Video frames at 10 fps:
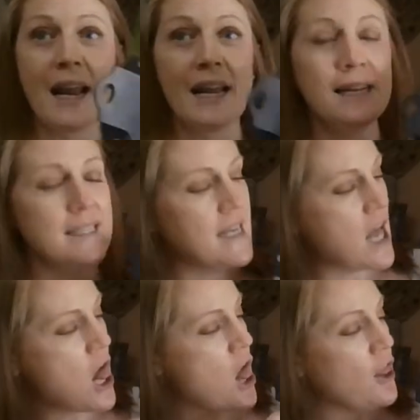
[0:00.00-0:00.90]
it
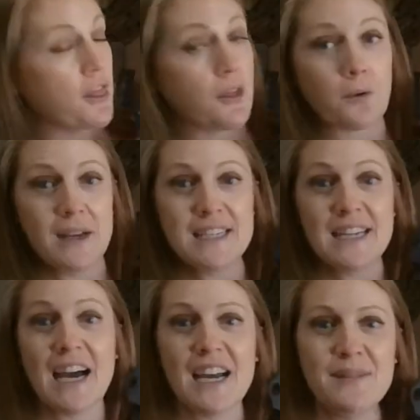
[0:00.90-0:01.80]
3
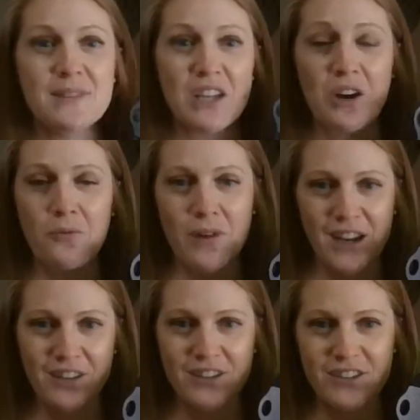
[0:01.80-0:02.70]
times in our
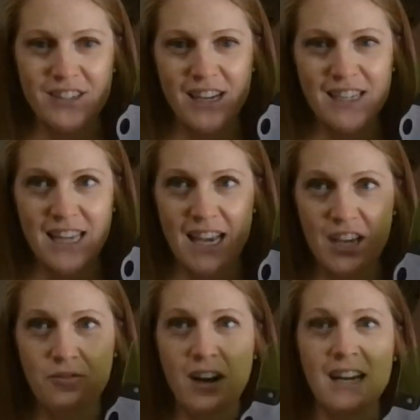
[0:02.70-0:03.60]
regular size
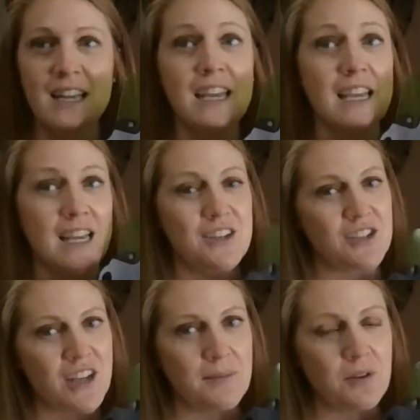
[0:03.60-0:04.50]
handwriting. Each
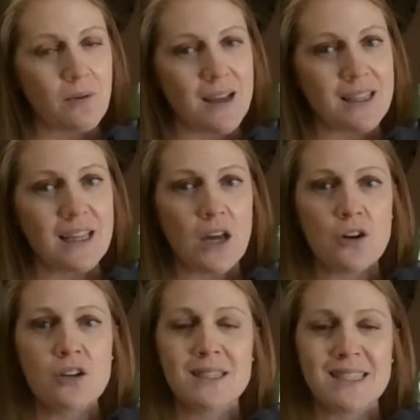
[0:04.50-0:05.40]
time you write the letter,
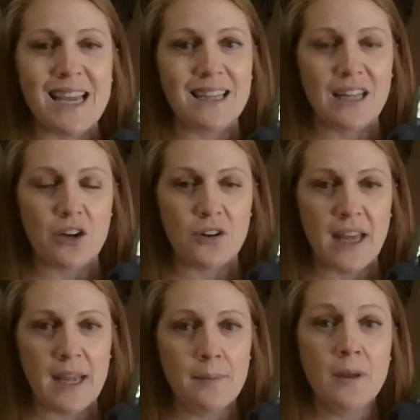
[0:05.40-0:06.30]
say the letter
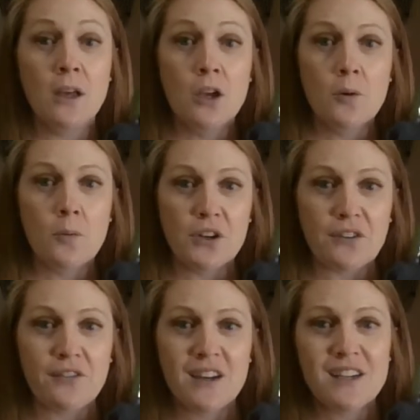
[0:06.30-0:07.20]
name. When you're
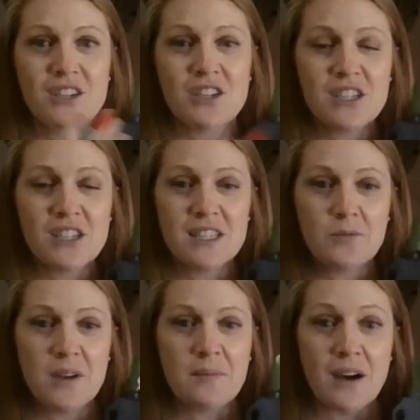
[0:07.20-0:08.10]
finished,
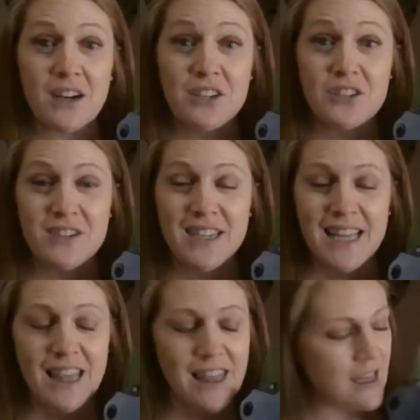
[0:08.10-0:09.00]
sweep
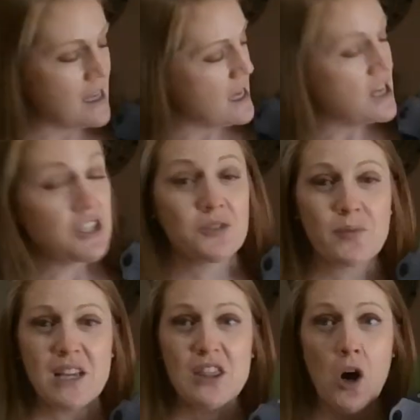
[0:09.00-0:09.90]
underneath to
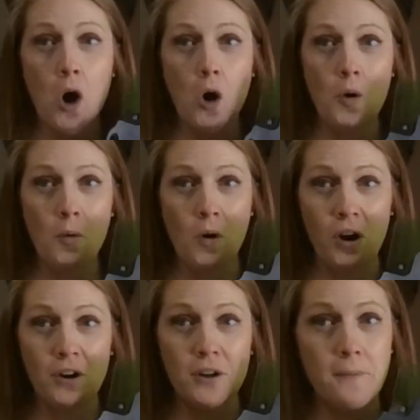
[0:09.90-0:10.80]
read the whole
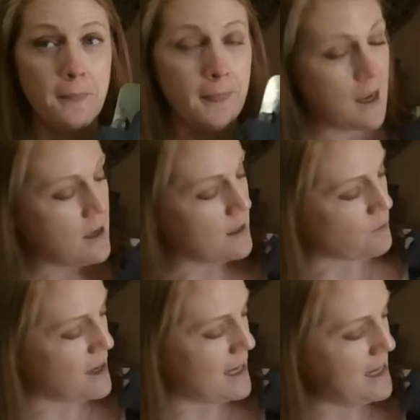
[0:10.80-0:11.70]
word.
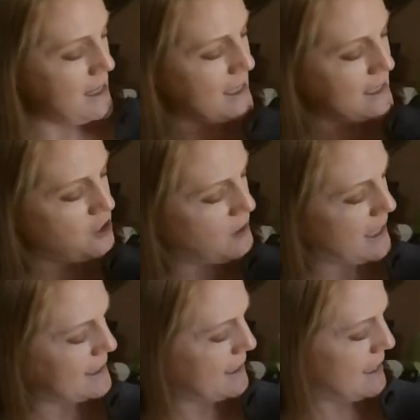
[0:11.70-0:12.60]
Ready? Let's do
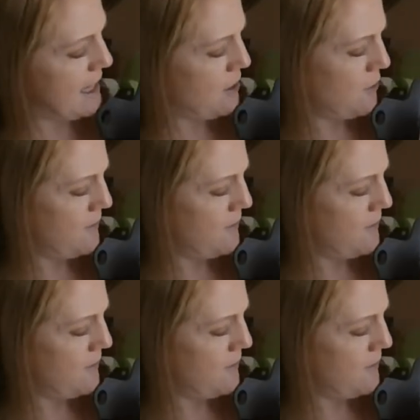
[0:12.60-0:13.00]
that together.